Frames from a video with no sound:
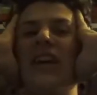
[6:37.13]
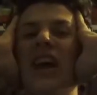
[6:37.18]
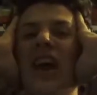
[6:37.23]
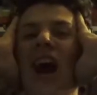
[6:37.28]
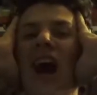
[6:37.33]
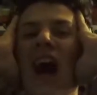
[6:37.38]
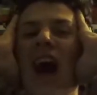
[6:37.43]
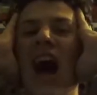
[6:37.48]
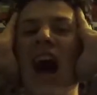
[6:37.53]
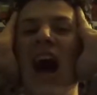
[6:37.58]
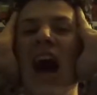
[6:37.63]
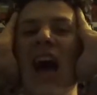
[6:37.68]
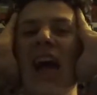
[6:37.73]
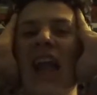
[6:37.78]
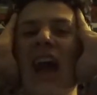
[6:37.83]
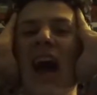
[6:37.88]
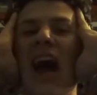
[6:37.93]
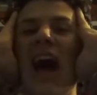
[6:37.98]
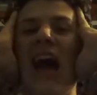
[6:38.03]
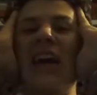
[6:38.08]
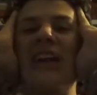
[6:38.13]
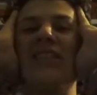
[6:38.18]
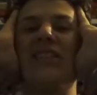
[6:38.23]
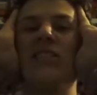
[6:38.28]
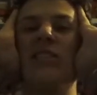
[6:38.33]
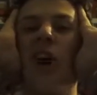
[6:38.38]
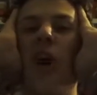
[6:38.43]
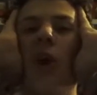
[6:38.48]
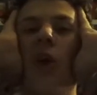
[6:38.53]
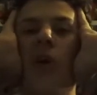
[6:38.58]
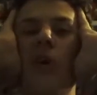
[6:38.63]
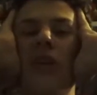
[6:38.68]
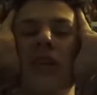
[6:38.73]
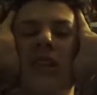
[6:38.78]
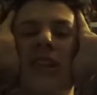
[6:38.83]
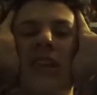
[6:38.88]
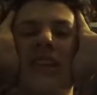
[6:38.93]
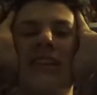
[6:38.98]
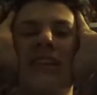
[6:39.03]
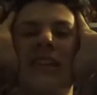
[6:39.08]
god, I
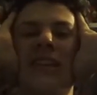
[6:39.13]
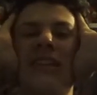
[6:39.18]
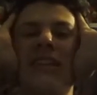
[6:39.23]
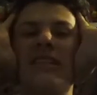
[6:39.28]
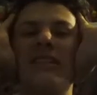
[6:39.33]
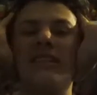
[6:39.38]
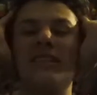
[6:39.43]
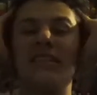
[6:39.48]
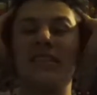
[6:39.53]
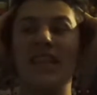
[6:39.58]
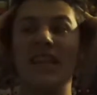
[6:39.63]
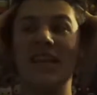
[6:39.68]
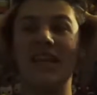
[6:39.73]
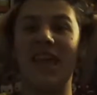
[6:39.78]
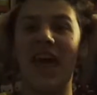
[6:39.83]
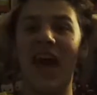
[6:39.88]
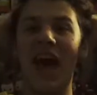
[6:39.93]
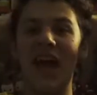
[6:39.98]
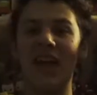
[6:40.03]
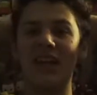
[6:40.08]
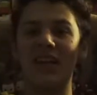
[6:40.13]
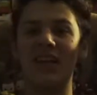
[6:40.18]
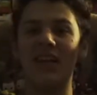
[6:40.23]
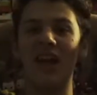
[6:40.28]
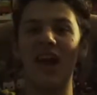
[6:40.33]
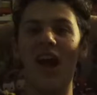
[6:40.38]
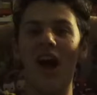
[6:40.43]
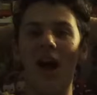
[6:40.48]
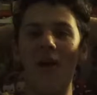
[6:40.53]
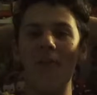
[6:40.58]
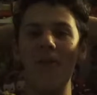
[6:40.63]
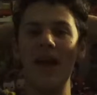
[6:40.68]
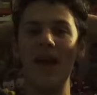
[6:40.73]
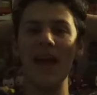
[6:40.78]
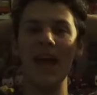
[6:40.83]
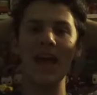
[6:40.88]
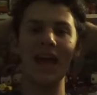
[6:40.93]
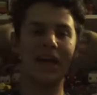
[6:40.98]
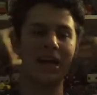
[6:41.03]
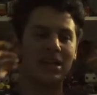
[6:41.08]
totally didn't see that
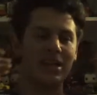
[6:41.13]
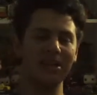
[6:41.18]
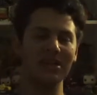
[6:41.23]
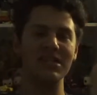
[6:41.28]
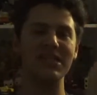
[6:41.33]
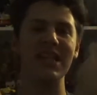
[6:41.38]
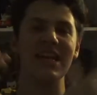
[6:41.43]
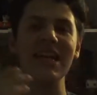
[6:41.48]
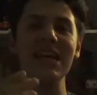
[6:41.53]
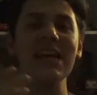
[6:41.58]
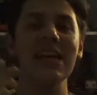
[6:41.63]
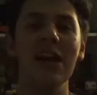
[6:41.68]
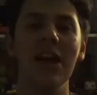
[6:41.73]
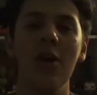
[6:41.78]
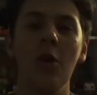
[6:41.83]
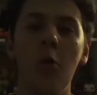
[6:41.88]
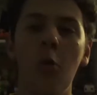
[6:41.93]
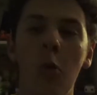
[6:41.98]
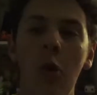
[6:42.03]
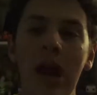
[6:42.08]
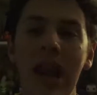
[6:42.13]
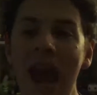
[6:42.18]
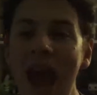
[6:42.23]
coming. You see, what